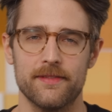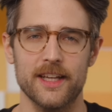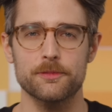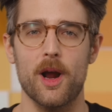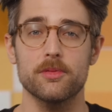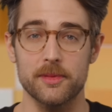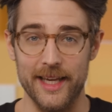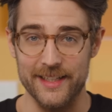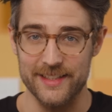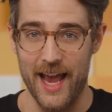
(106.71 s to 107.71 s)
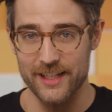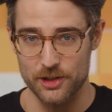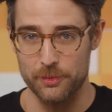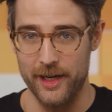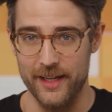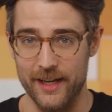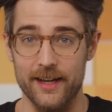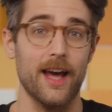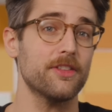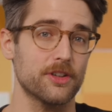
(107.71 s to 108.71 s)
That's probably exacerbating
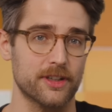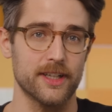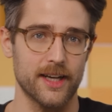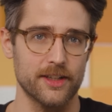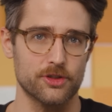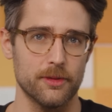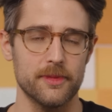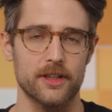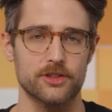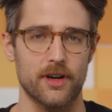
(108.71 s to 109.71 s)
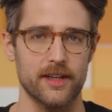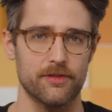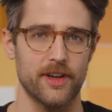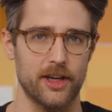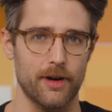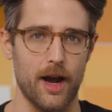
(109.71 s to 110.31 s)
another conundrum they're trying to figure